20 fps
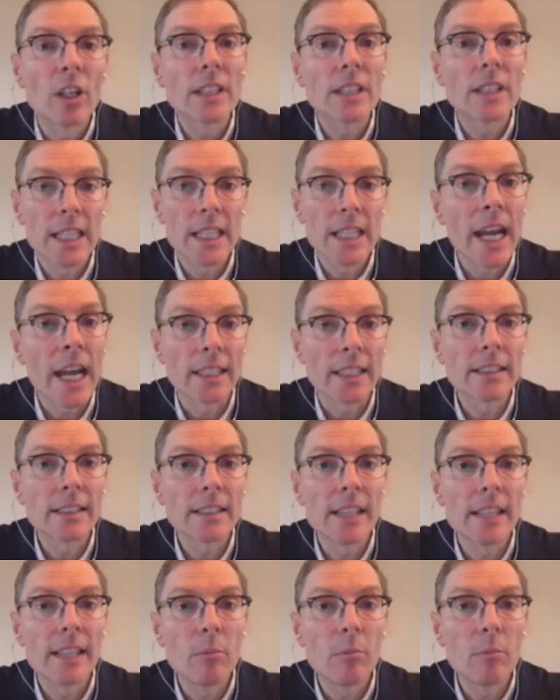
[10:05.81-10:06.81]
text,
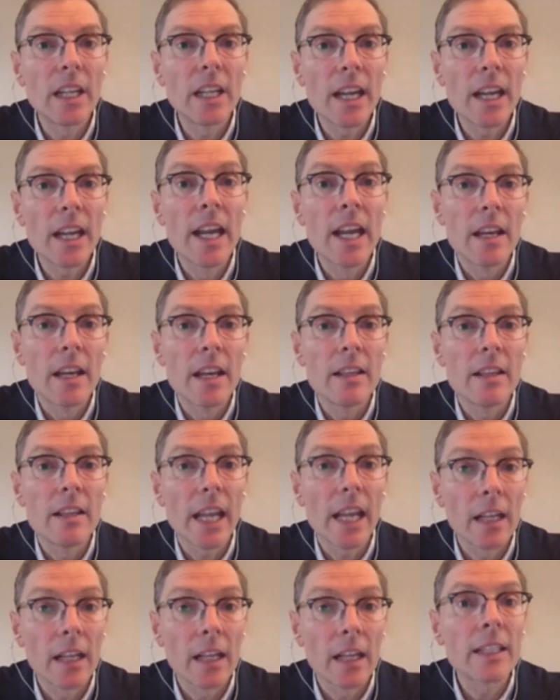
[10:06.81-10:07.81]
namely
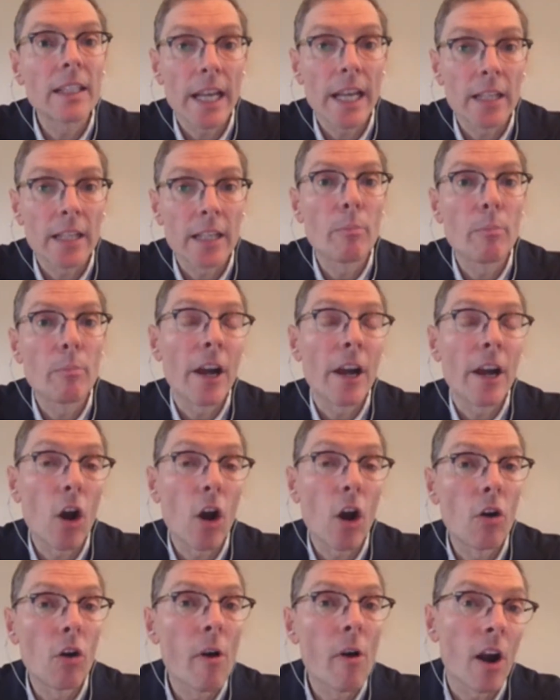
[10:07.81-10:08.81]
the Iliad by
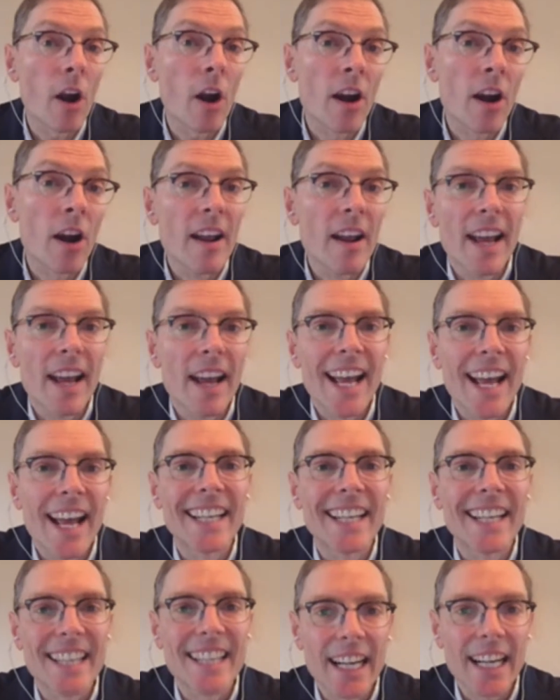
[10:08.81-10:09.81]
Homer, a
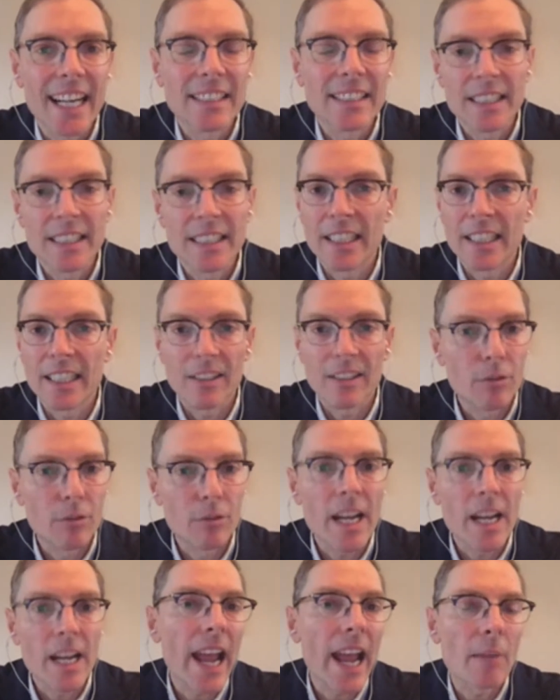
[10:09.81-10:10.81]
text, the
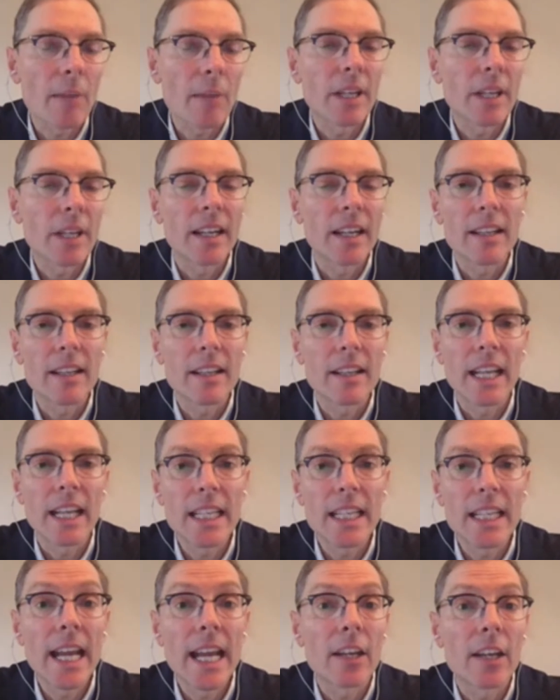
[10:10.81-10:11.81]
Greek epic that
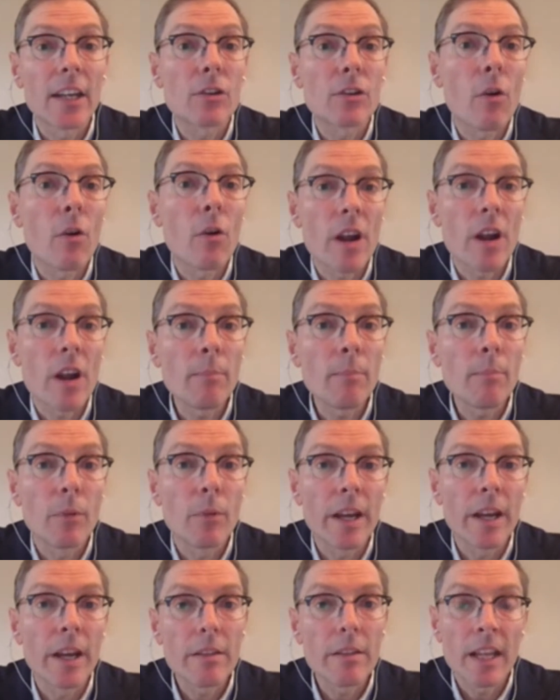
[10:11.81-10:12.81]
he had grown up
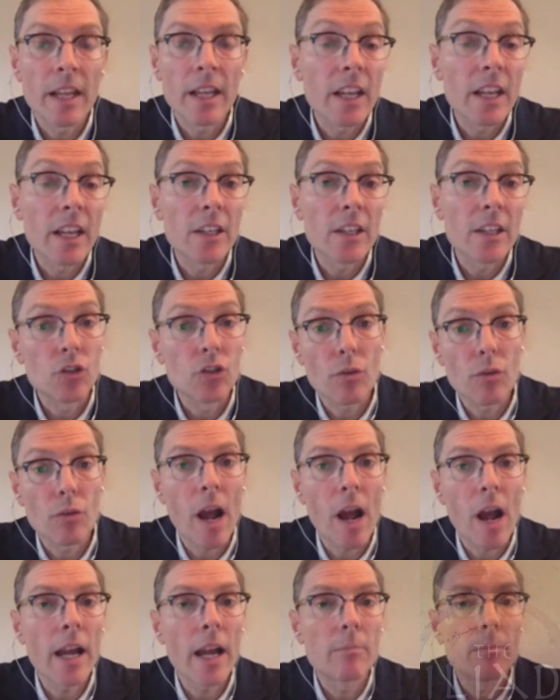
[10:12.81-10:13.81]
with and that
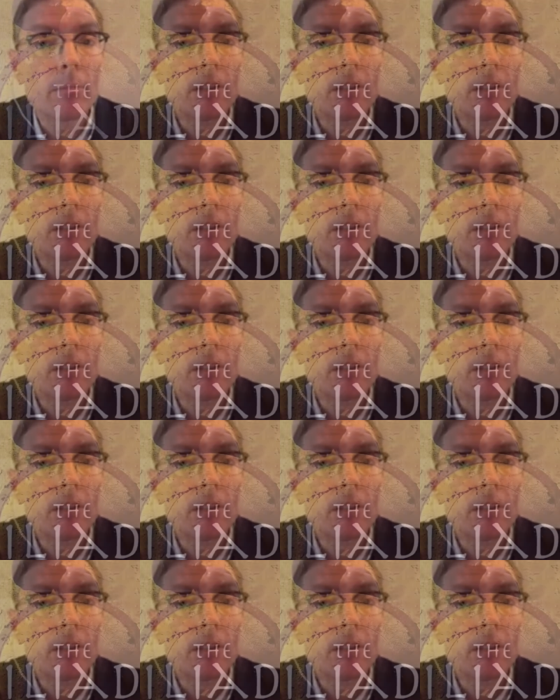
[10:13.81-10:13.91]
describes